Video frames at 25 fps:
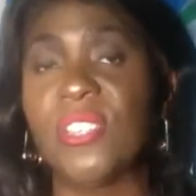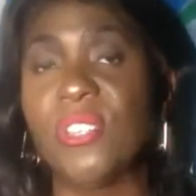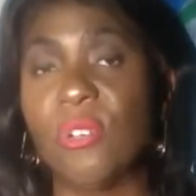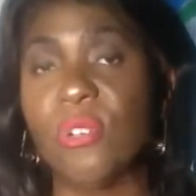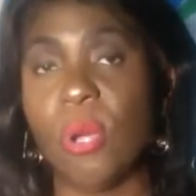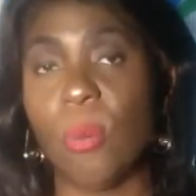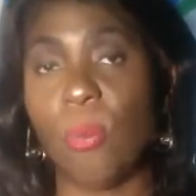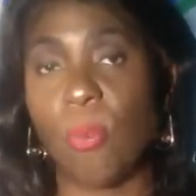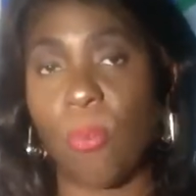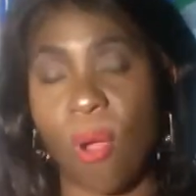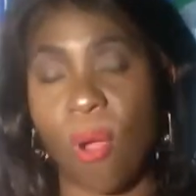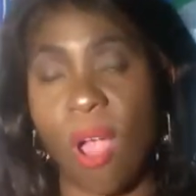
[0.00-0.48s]

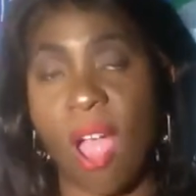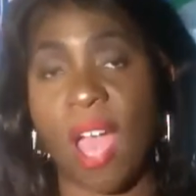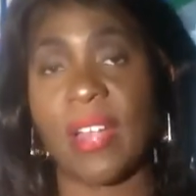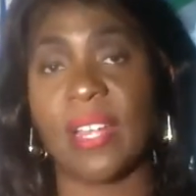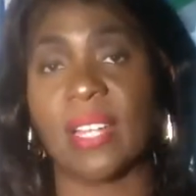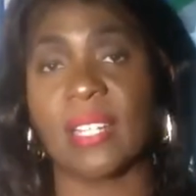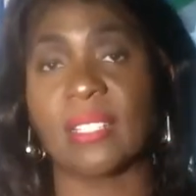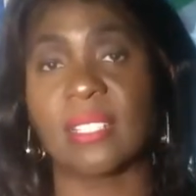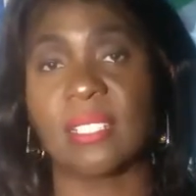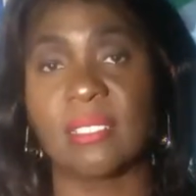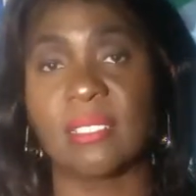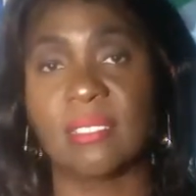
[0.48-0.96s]
you a
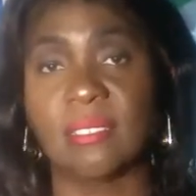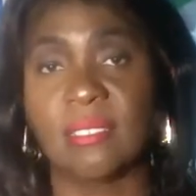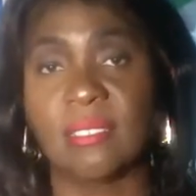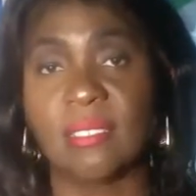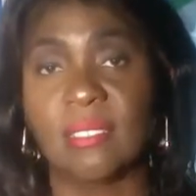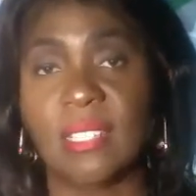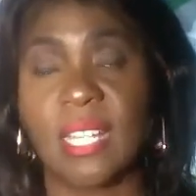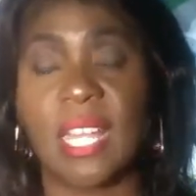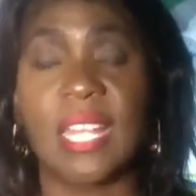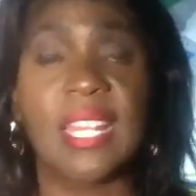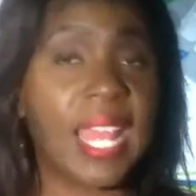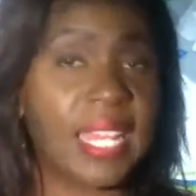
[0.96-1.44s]
product,
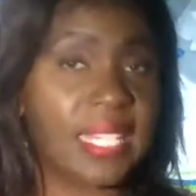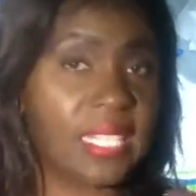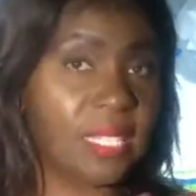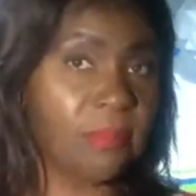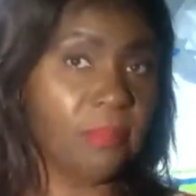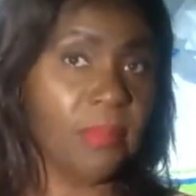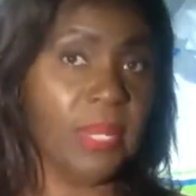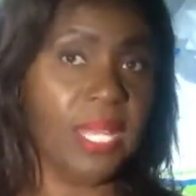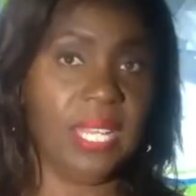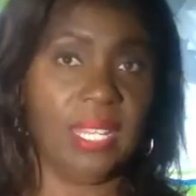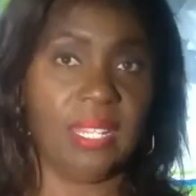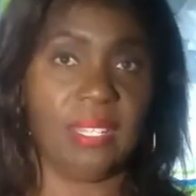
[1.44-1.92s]
and that's
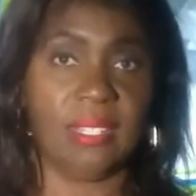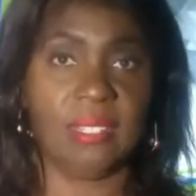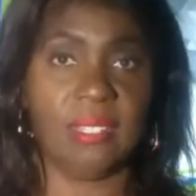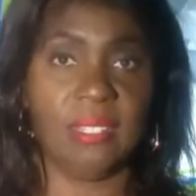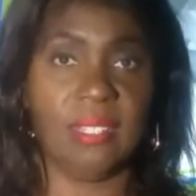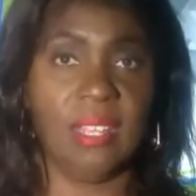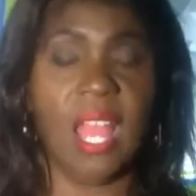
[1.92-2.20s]
me.